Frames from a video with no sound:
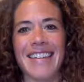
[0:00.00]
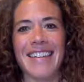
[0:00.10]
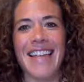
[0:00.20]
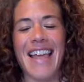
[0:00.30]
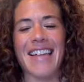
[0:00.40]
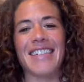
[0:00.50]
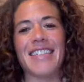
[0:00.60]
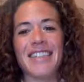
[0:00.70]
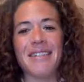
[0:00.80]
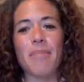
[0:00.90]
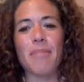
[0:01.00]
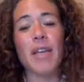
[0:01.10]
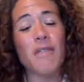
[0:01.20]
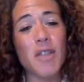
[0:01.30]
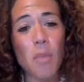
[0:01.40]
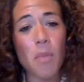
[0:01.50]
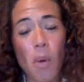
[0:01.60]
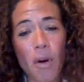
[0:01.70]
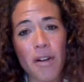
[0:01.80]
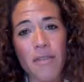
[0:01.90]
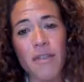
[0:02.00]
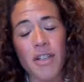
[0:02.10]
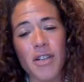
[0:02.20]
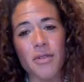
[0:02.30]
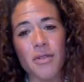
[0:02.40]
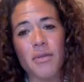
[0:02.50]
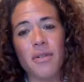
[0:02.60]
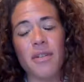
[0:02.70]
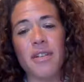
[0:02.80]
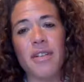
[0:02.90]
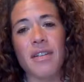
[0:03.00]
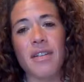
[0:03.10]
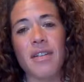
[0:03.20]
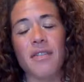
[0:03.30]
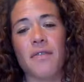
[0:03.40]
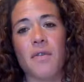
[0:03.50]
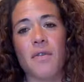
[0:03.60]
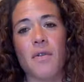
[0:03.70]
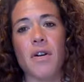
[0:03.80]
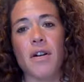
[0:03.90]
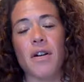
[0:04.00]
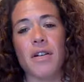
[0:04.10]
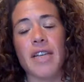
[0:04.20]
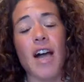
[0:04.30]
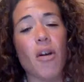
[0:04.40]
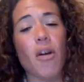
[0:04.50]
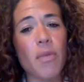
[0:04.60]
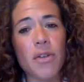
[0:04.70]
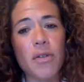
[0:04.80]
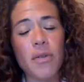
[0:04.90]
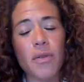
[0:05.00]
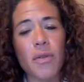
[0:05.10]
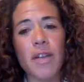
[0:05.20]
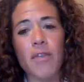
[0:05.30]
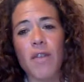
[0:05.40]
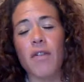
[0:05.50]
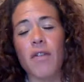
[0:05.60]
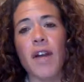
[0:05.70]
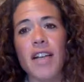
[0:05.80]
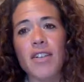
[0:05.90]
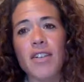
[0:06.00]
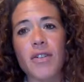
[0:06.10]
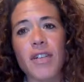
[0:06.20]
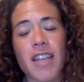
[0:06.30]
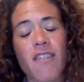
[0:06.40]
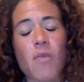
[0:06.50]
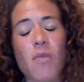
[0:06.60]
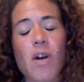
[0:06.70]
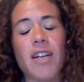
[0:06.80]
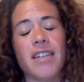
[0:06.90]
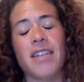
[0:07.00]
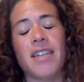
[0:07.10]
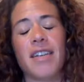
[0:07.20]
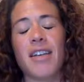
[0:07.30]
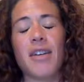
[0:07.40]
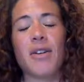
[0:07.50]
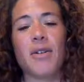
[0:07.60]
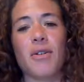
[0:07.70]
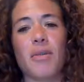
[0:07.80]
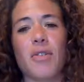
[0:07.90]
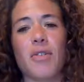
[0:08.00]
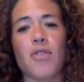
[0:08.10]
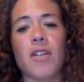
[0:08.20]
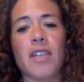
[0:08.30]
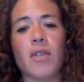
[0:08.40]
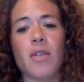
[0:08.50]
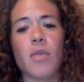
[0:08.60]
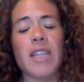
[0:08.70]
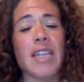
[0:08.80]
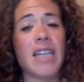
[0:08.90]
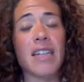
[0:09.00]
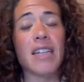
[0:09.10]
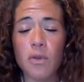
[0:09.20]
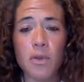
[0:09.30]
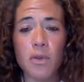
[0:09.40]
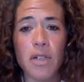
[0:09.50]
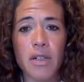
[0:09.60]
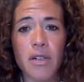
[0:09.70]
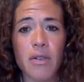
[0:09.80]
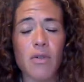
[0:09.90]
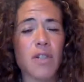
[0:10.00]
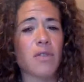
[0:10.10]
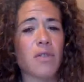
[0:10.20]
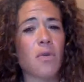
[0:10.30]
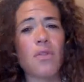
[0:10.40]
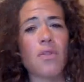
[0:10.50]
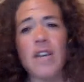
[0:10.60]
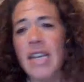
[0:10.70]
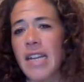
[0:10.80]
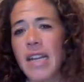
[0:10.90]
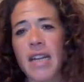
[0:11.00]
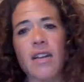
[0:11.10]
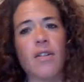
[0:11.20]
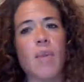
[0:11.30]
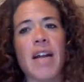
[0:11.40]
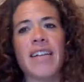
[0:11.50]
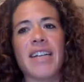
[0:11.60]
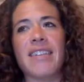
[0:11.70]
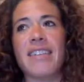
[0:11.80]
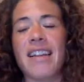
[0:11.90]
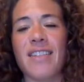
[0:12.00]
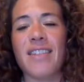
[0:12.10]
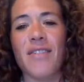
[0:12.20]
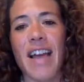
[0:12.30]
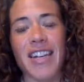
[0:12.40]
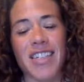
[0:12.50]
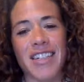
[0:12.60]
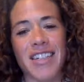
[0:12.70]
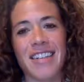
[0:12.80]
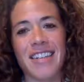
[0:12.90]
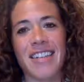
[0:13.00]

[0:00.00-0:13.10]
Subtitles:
and to be of support for you, to help you if you have a friend or a loved one who is struggling with an eating disorder or disordered eating or body dissatisfaction.